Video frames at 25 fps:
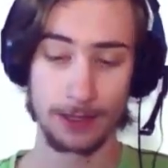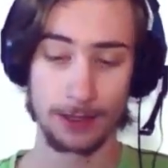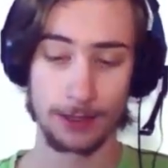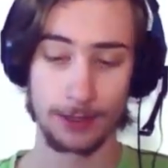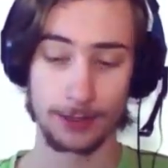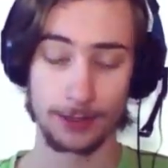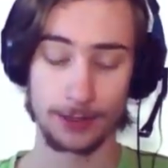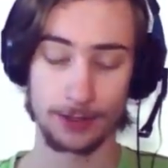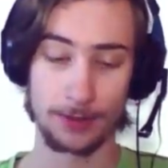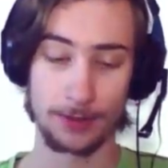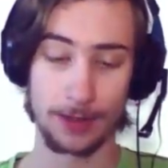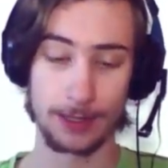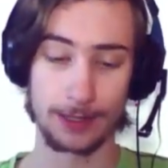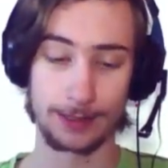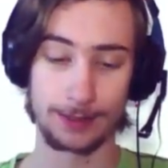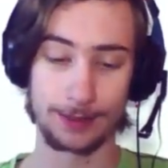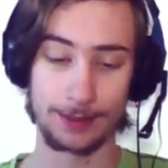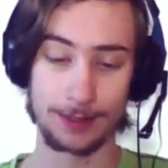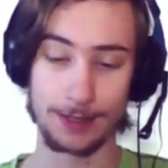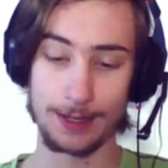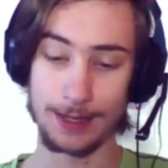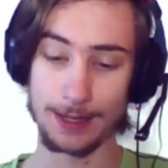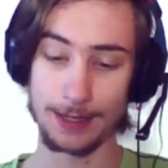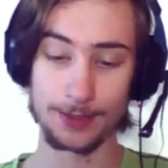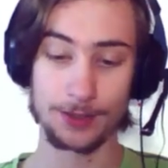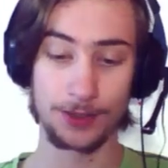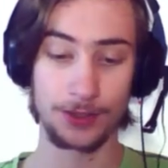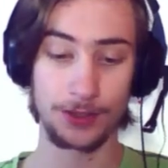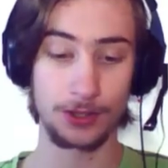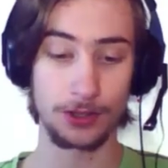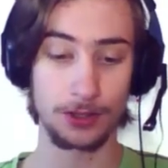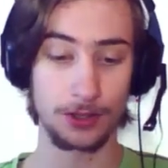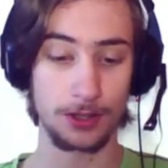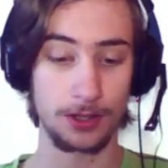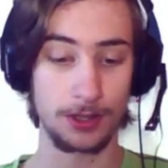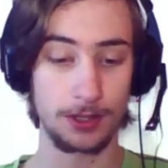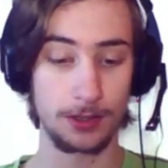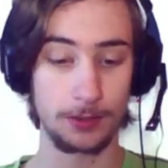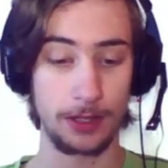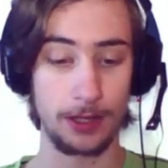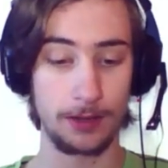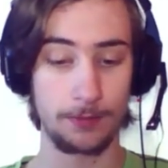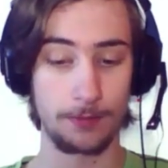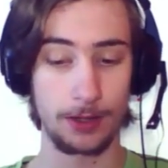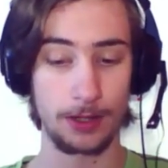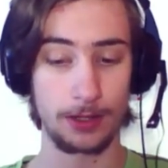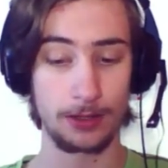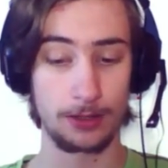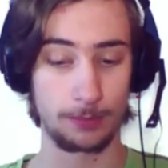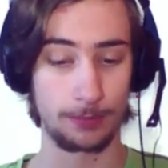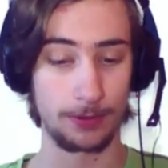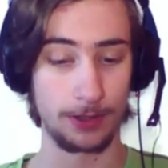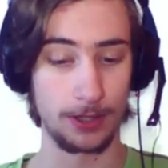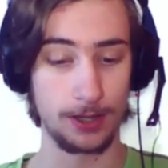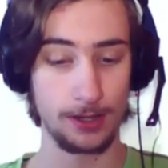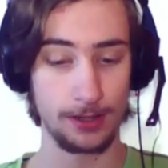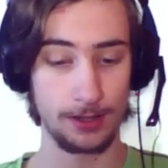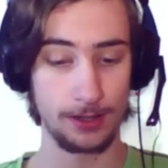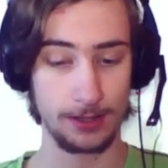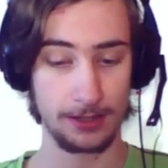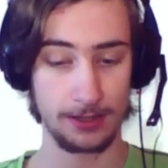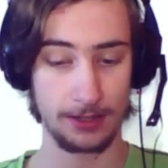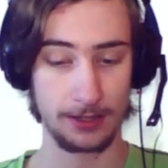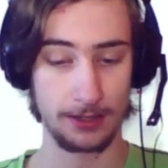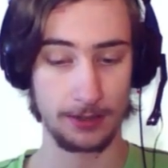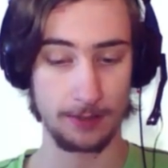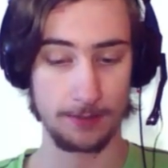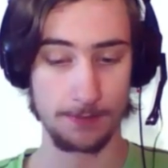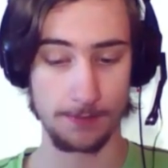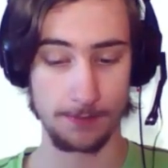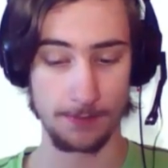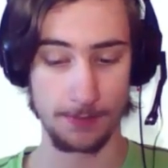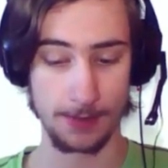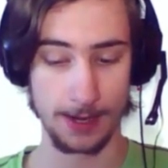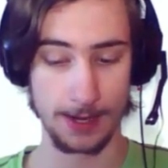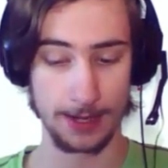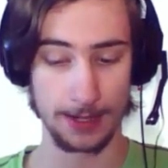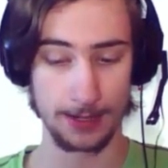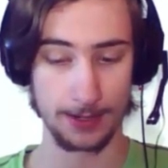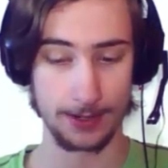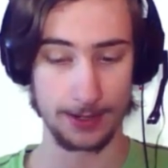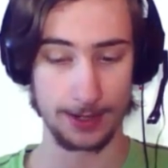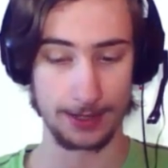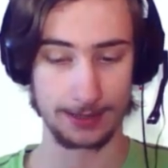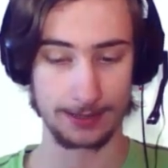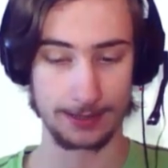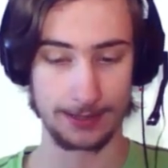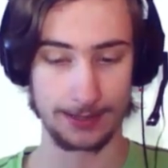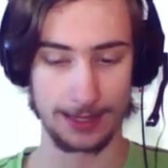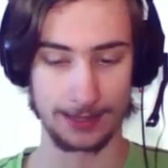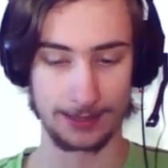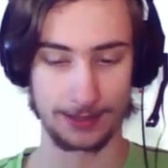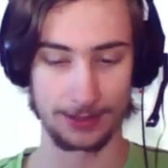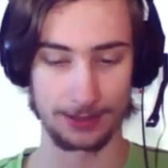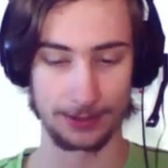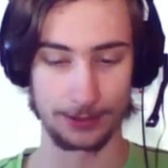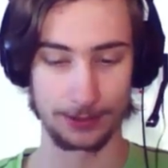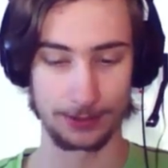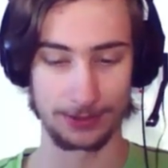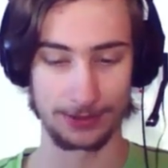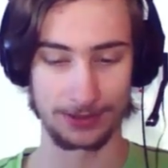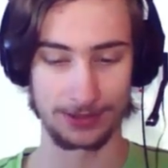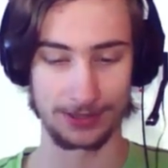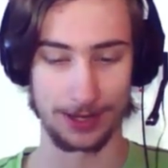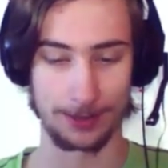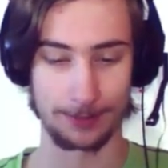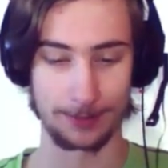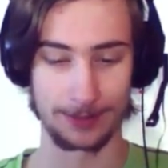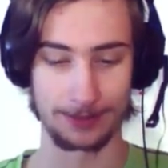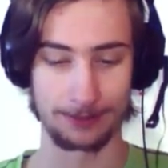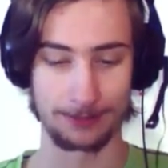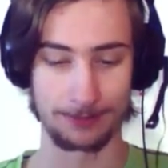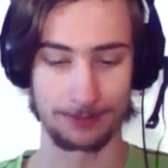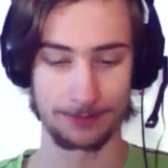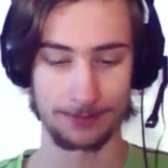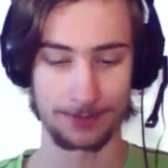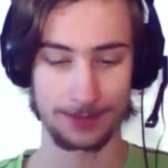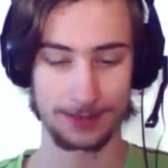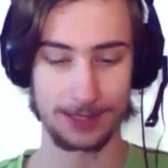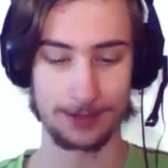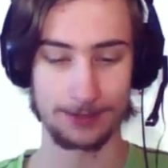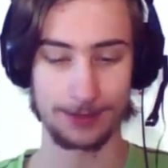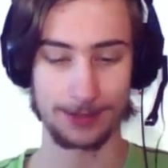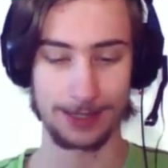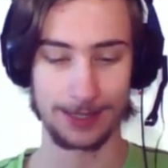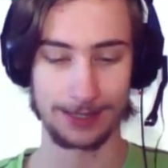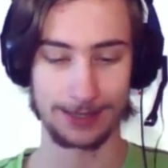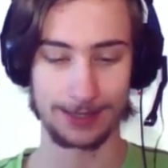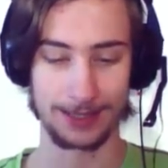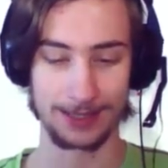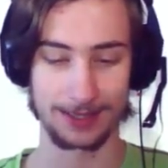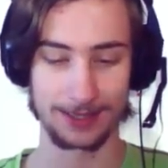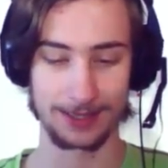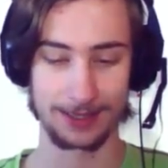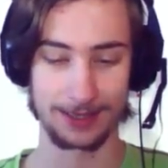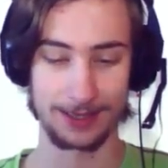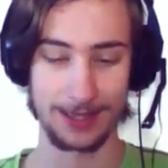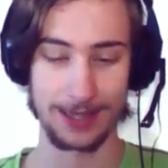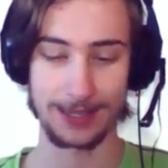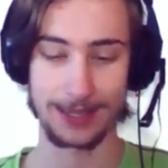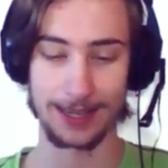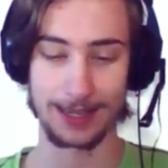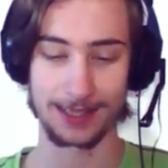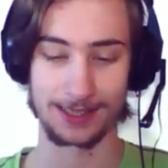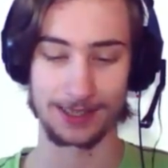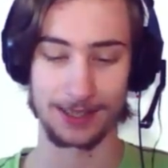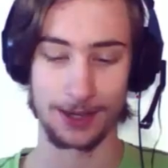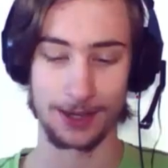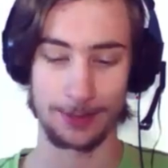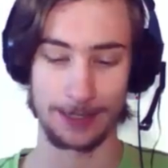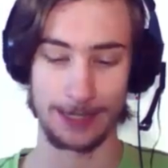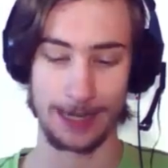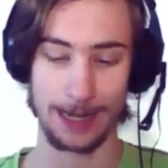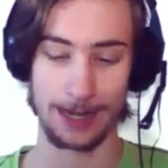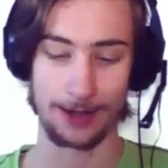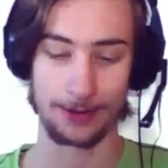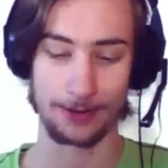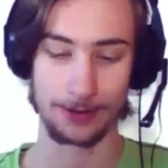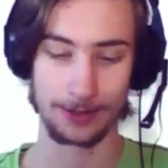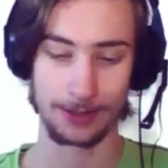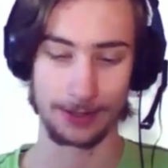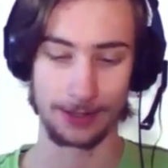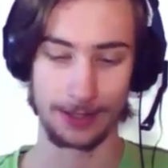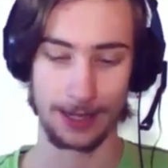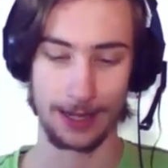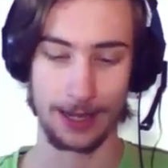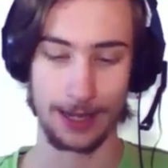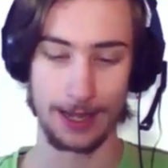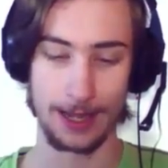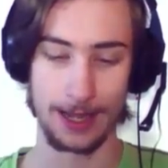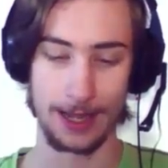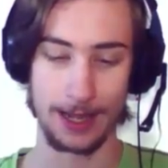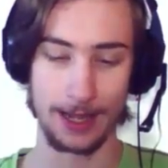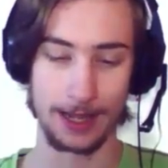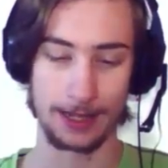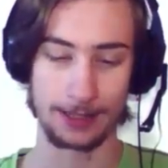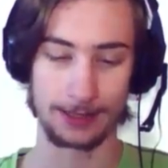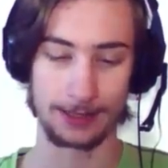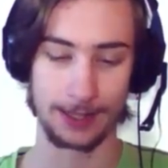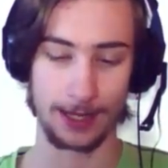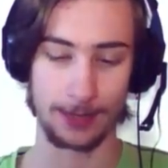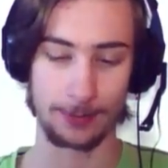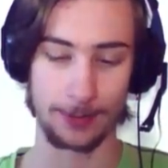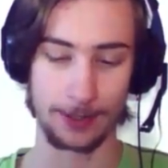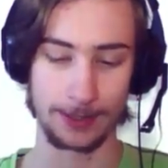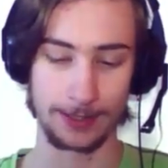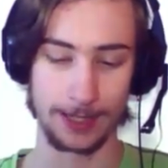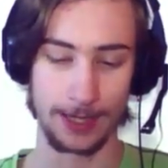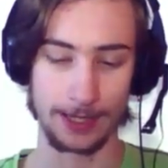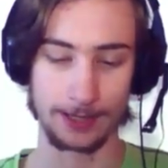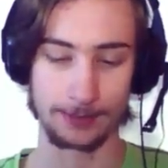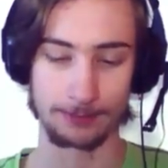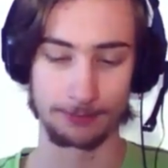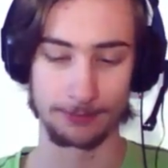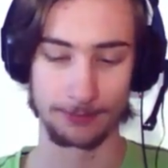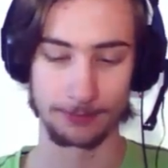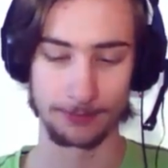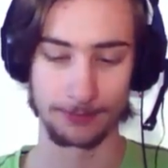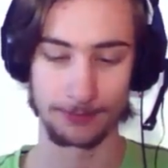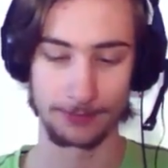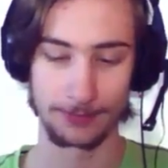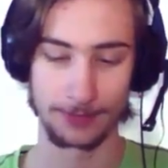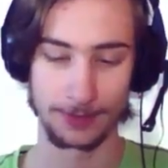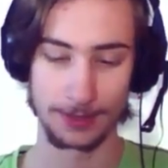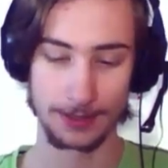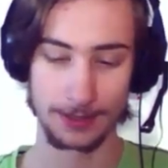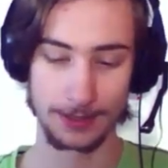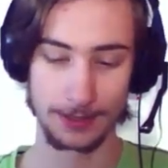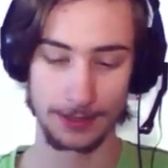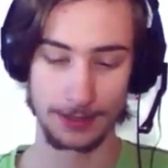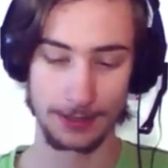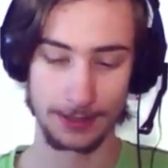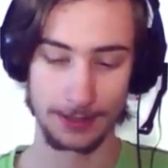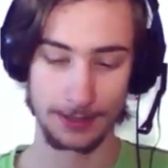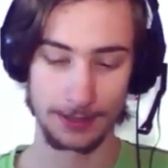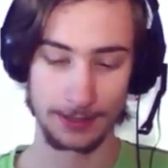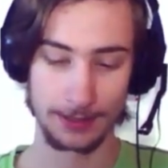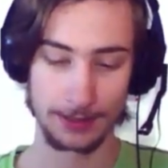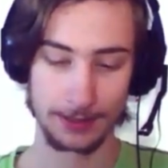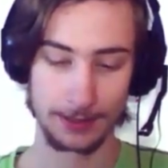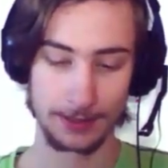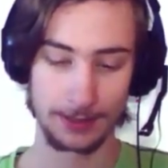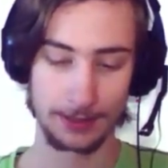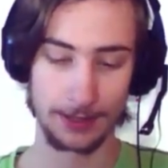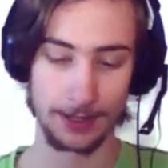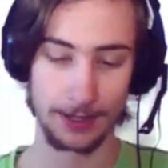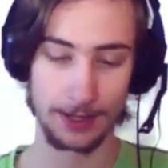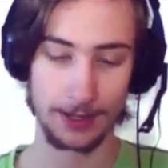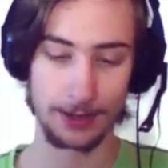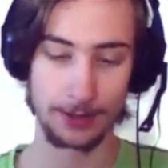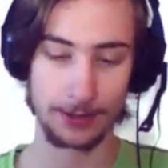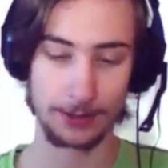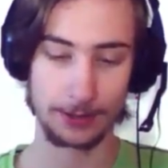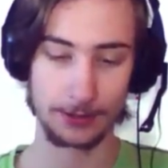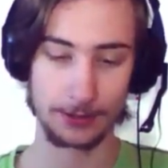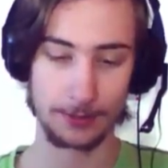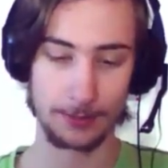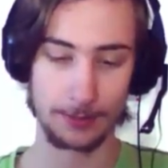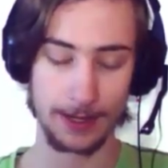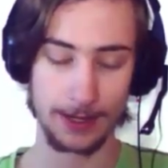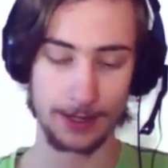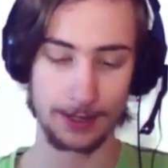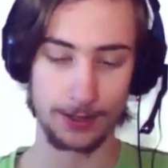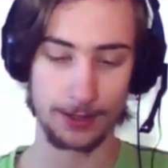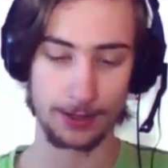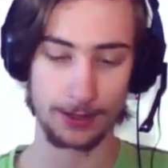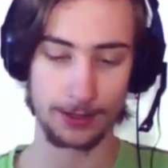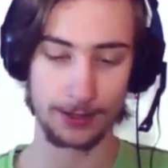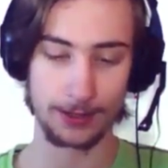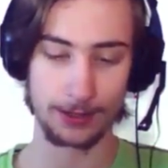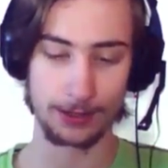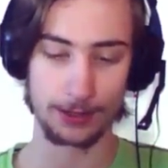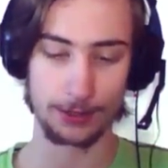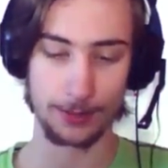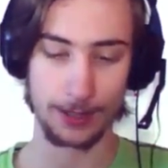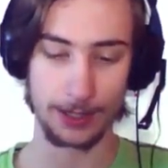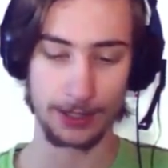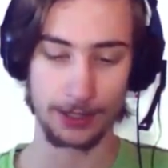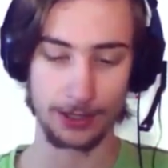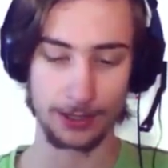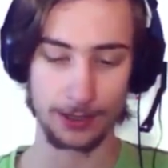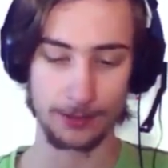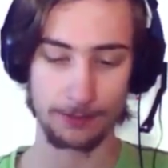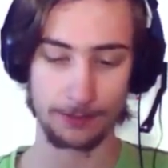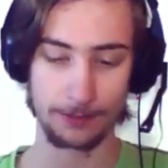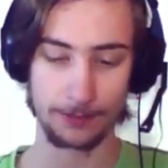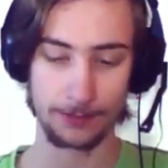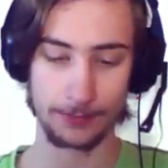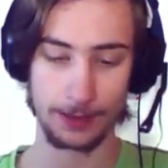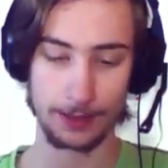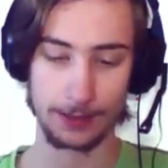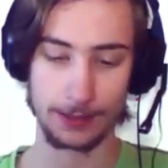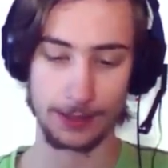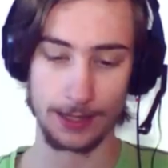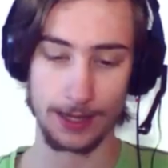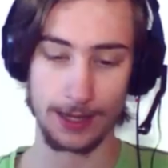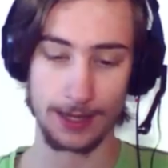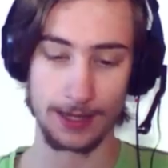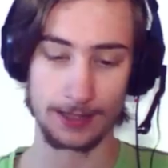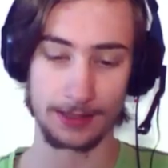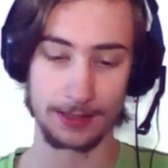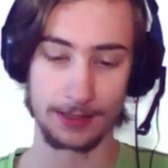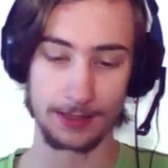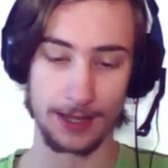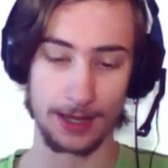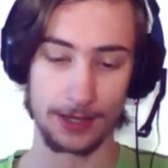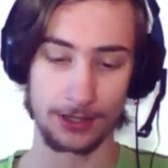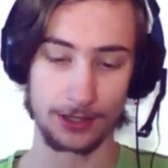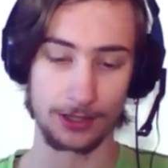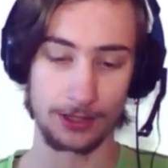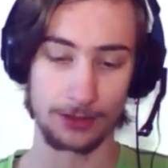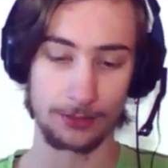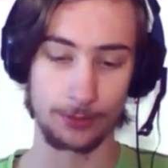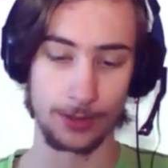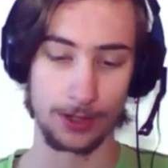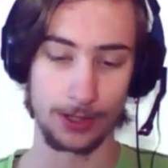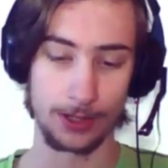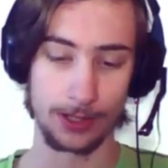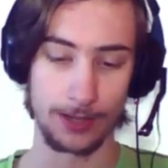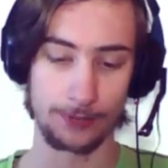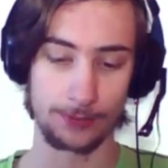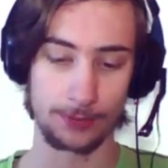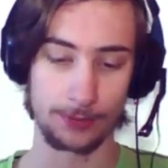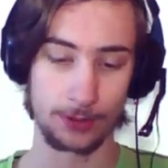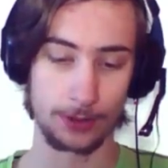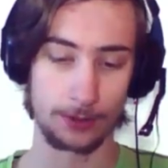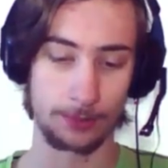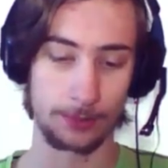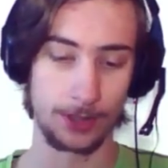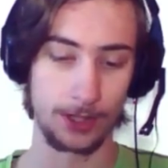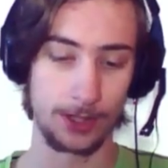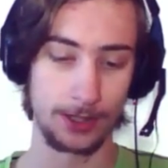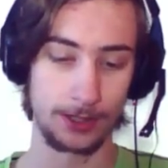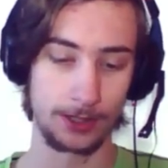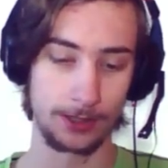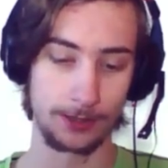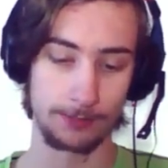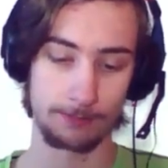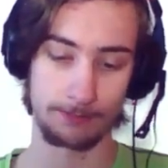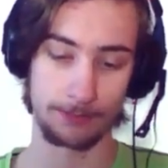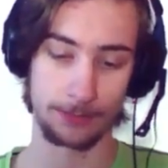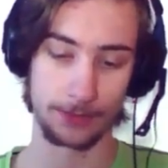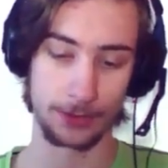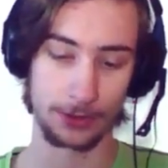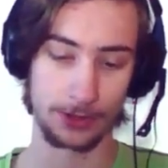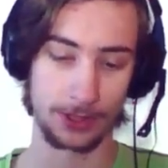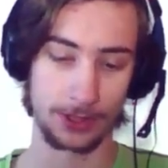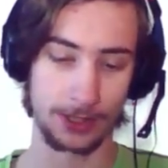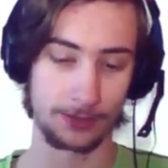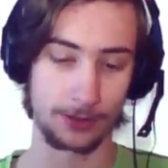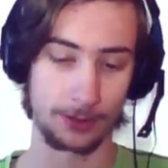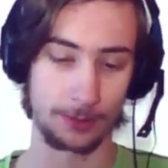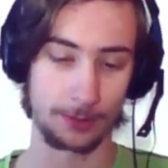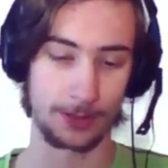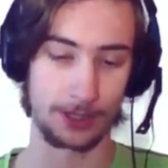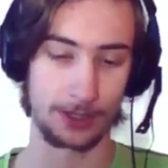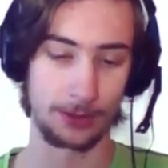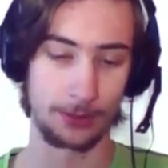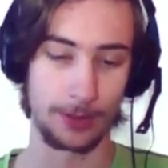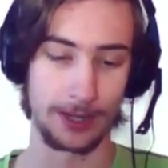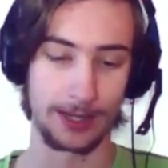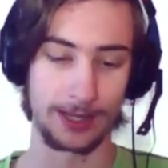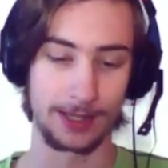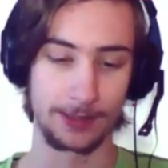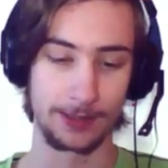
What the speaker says: So unless you're gonna get ready to block, you might not get to stop it. Something like this. They can't stop it now. And Saba Yeet. Though, depending on the situation, it does actually work after a block. You just have to be quick.